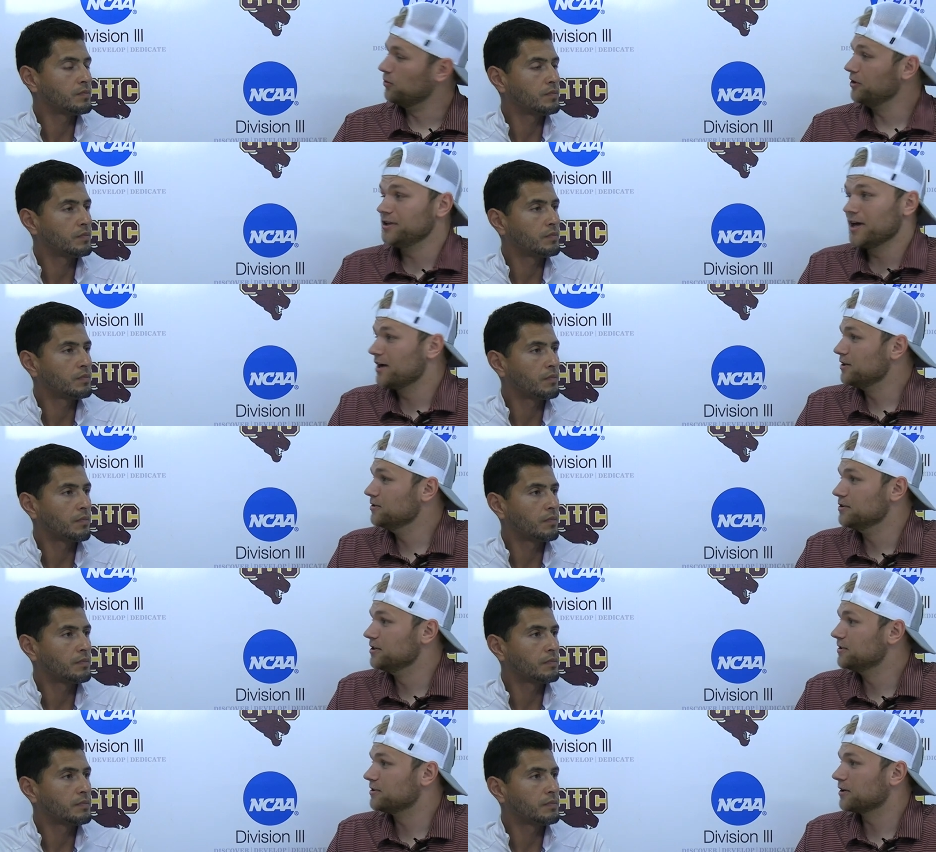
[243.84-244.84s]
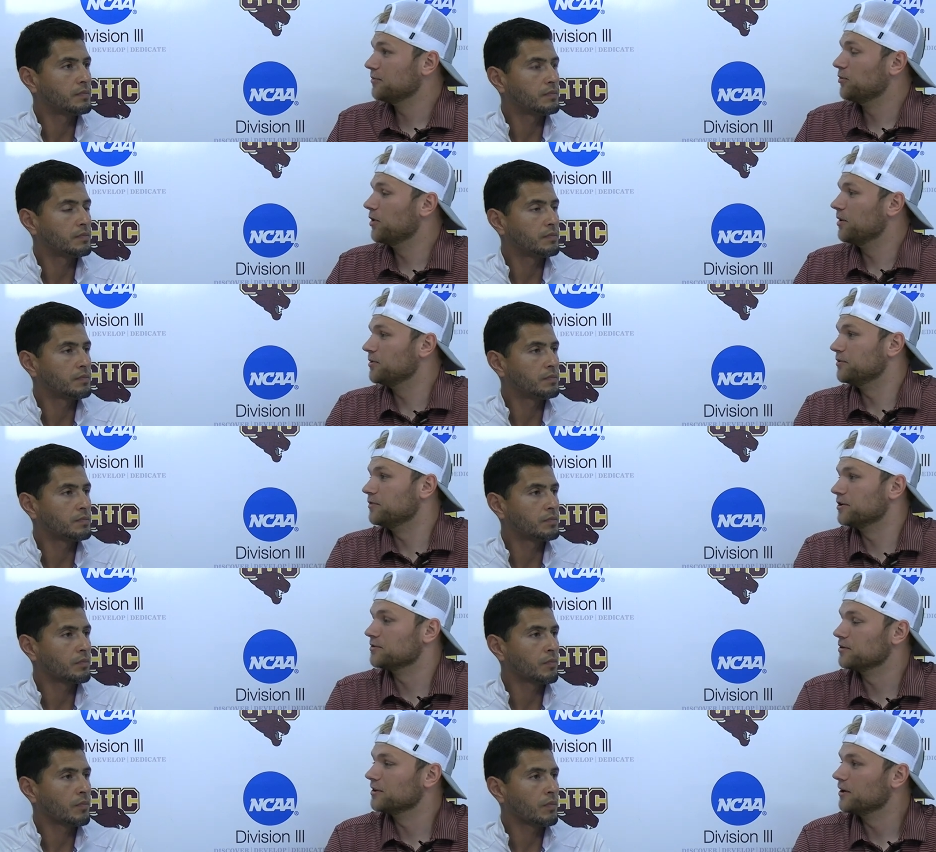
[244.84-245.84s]
Speaker 1: what do you got to do to, to come away with a
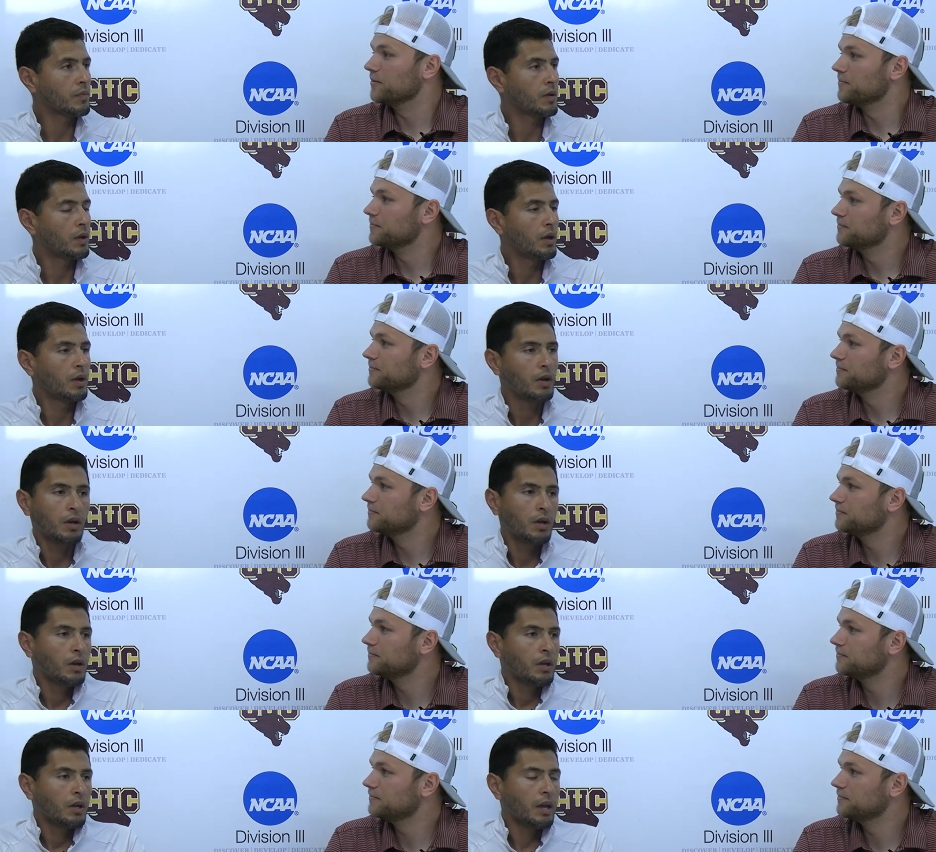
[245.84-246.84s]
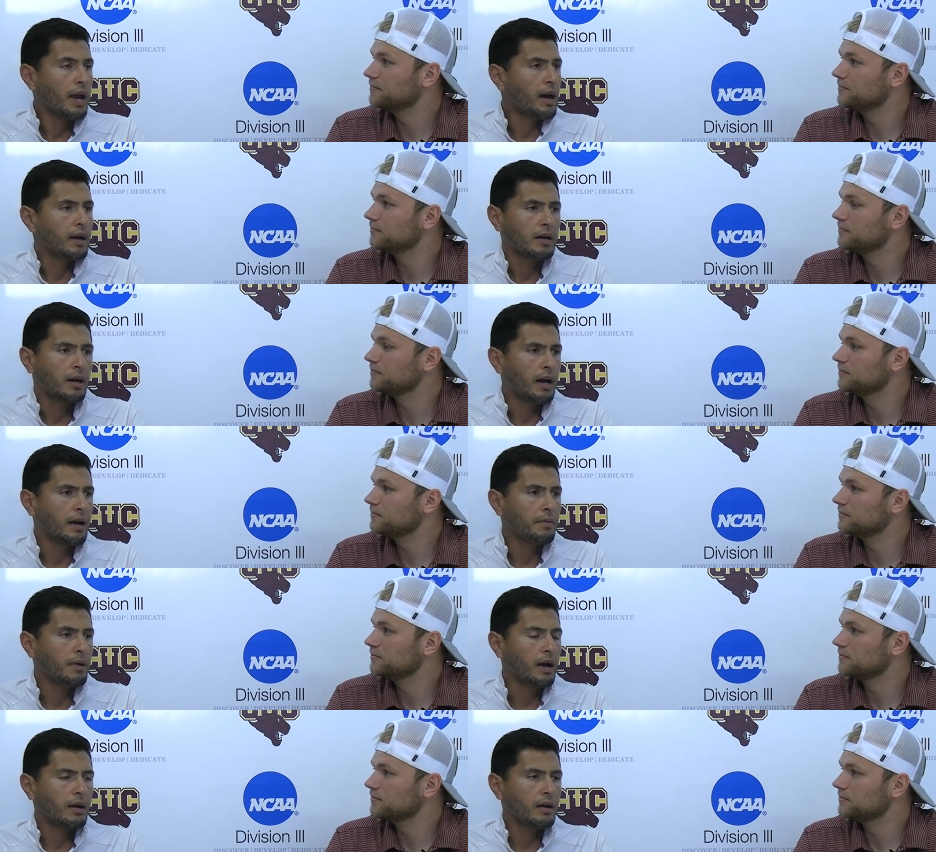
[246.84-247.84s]
victory there?
Speaker 2: Yeah,
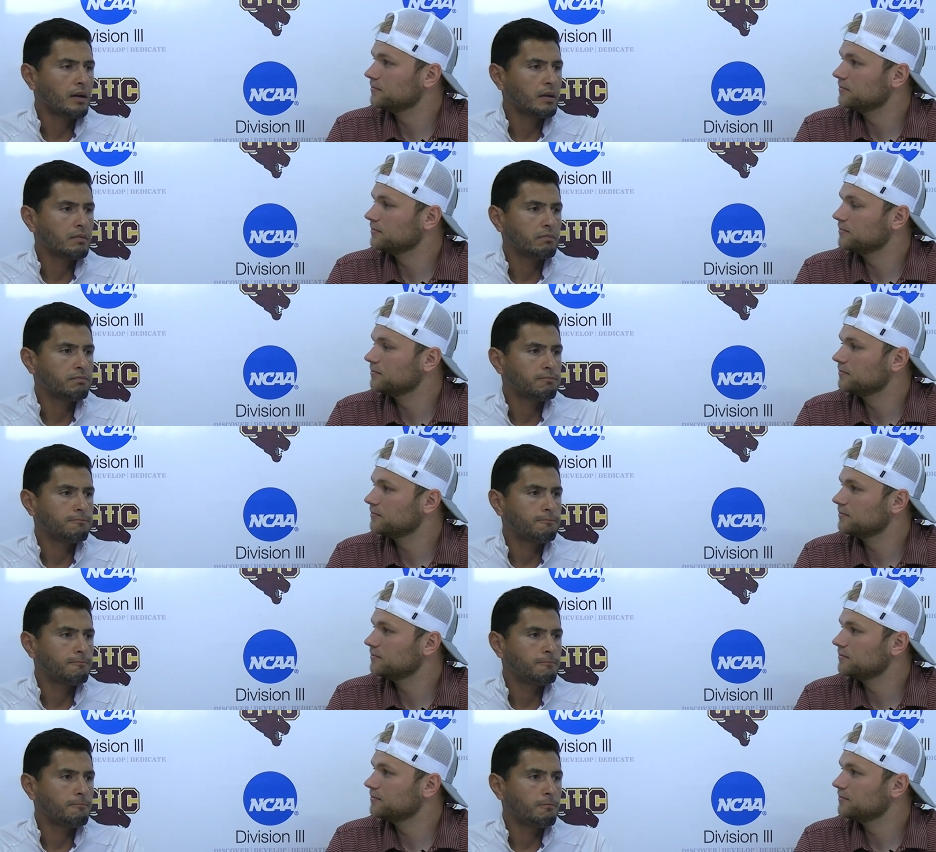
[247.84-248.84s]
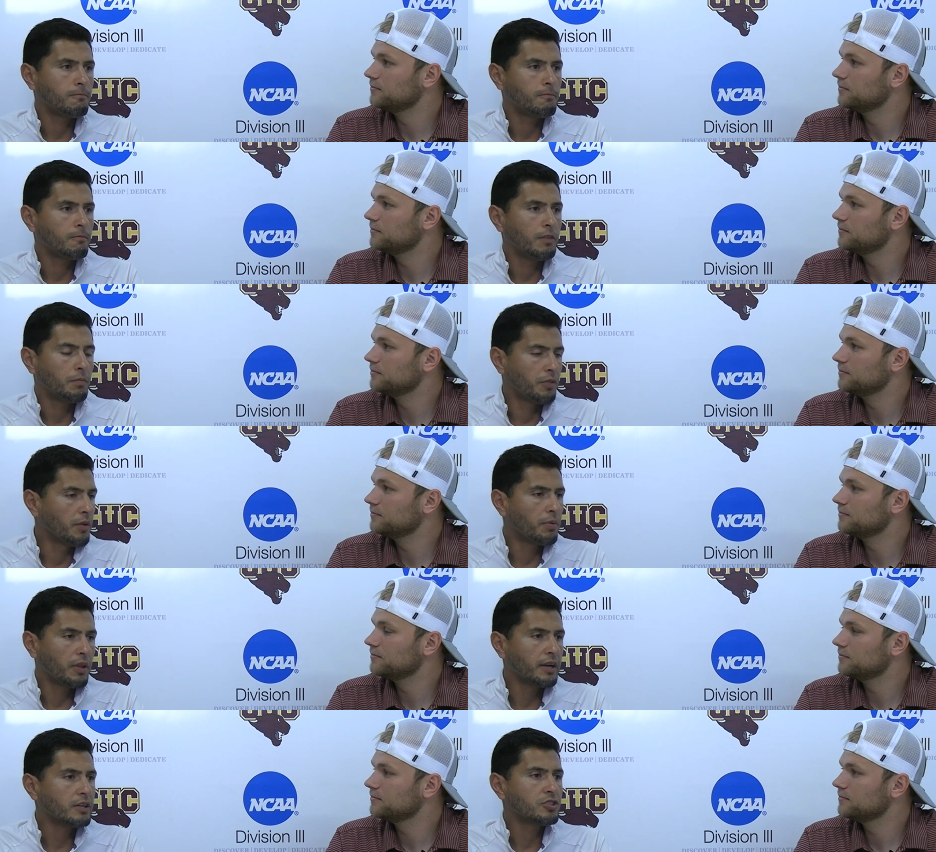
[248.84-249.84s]
I'm. Uh, the, the
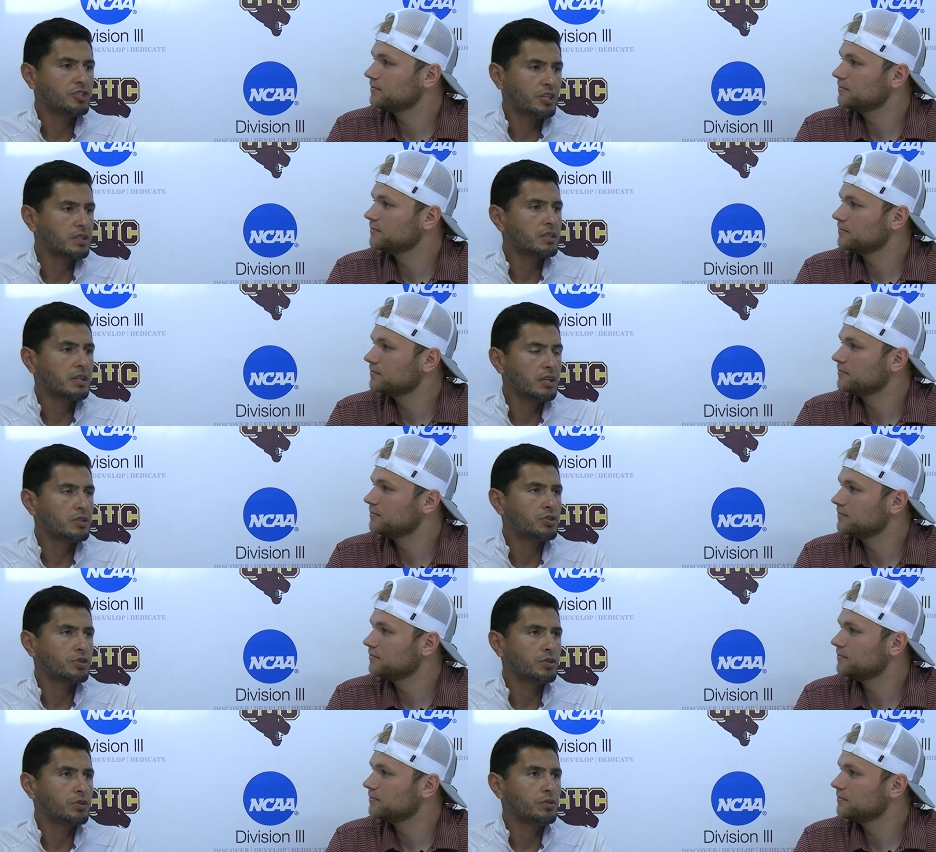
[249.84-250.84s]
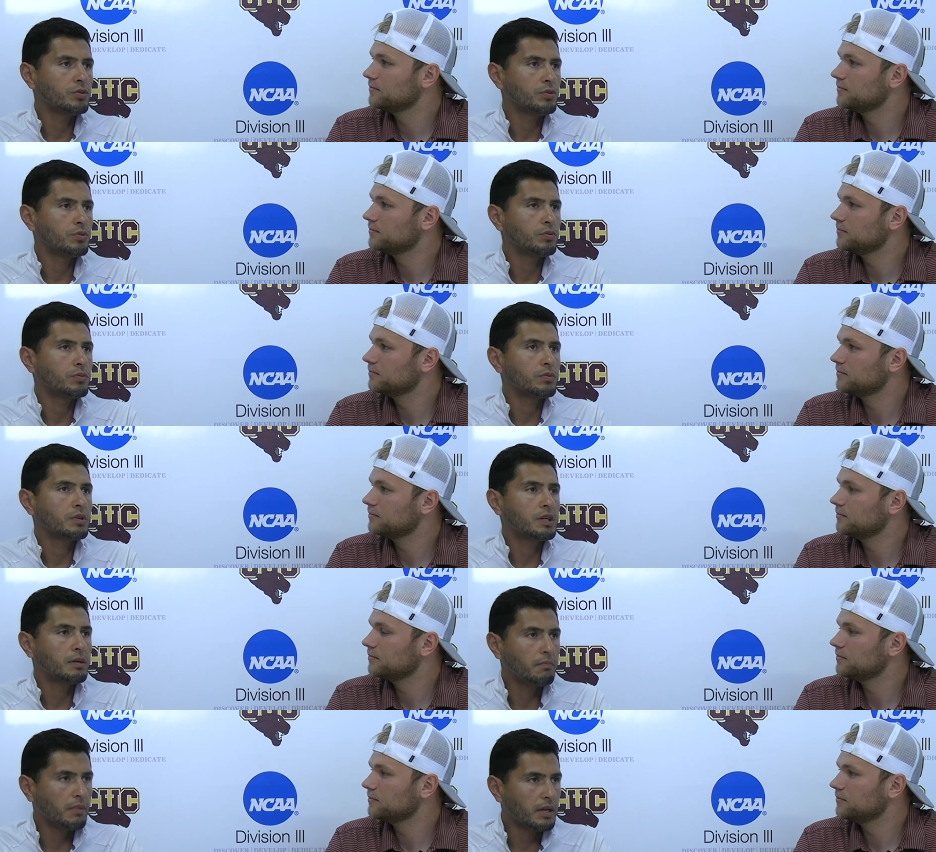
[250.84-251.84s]
players just need to
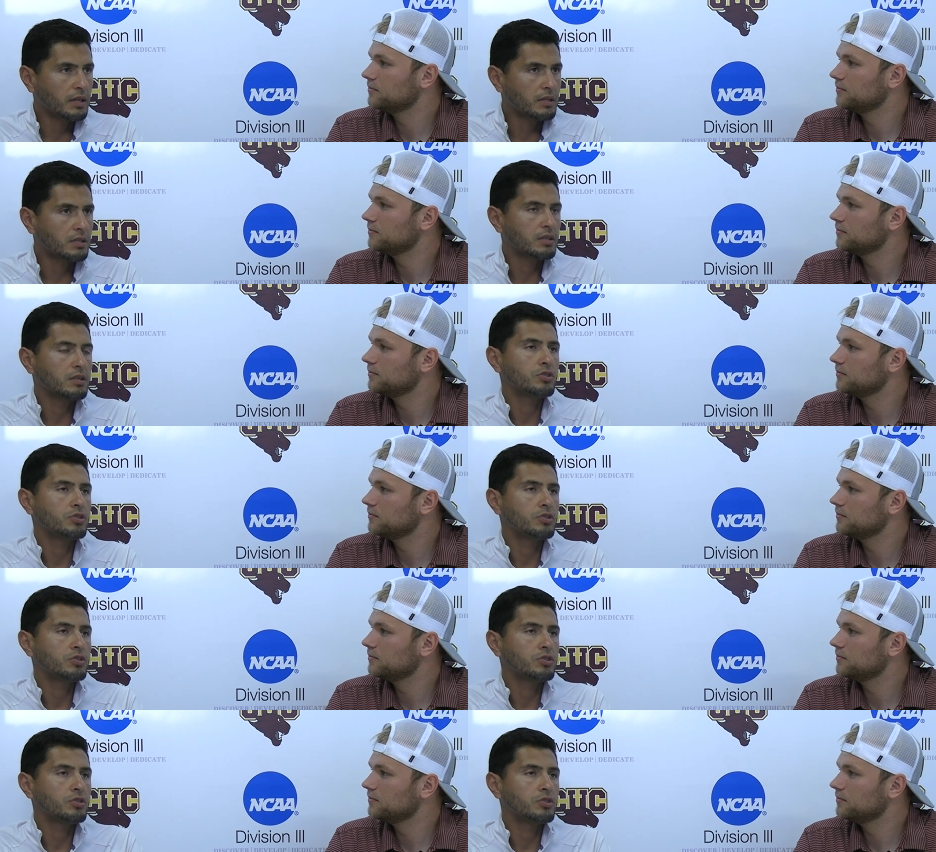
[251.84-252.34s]
commit